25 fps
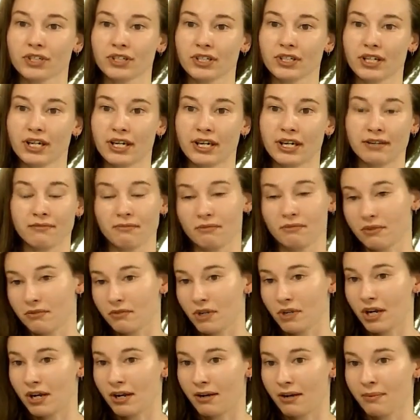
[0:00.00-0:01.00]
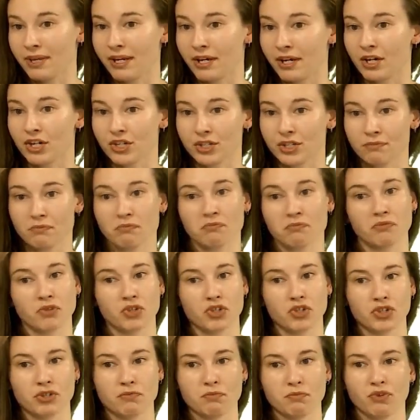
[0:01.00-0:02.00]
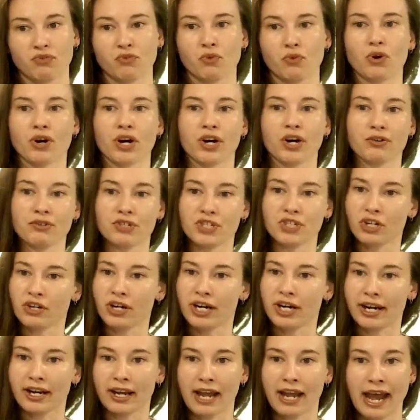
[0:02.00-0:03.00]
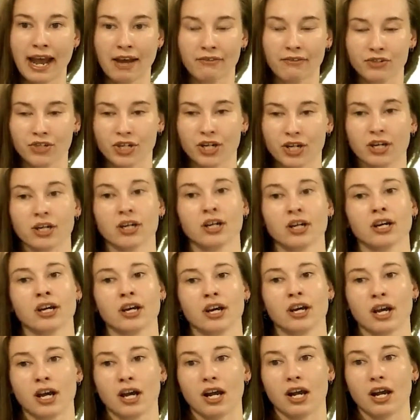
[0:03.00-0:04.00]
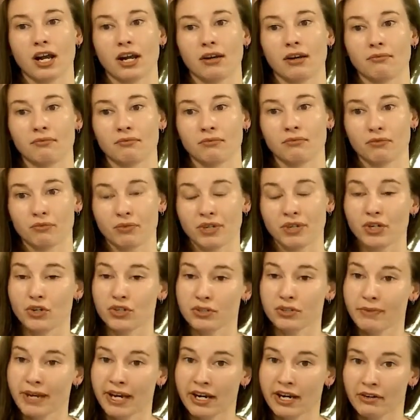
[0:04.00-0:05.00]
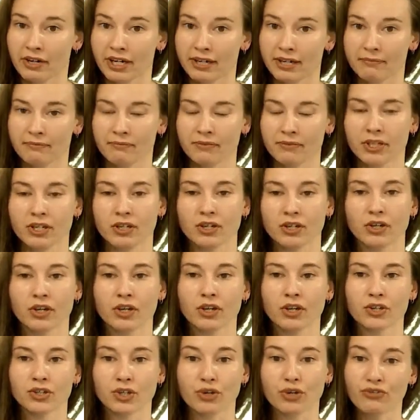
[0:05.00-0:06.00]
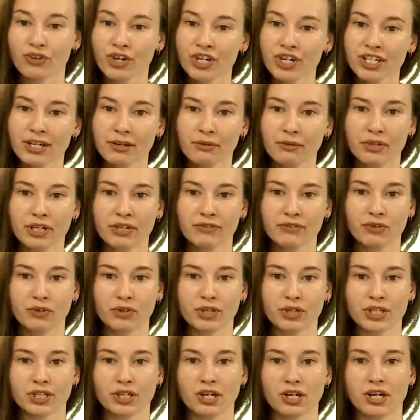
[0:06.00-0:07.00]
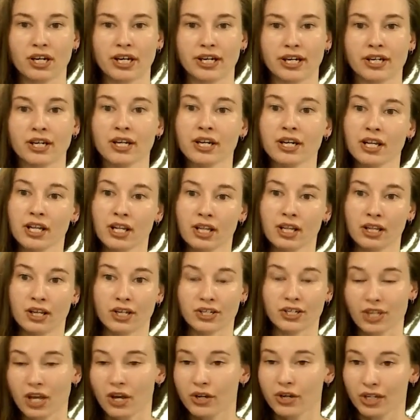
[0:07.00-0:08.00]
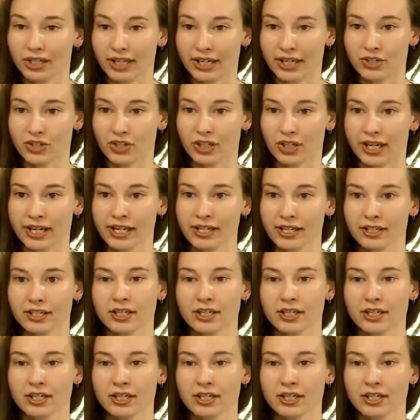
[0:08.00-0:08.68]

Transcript: it appears before, during, after we use a battery. So first I'm going to focus on solid electrolyte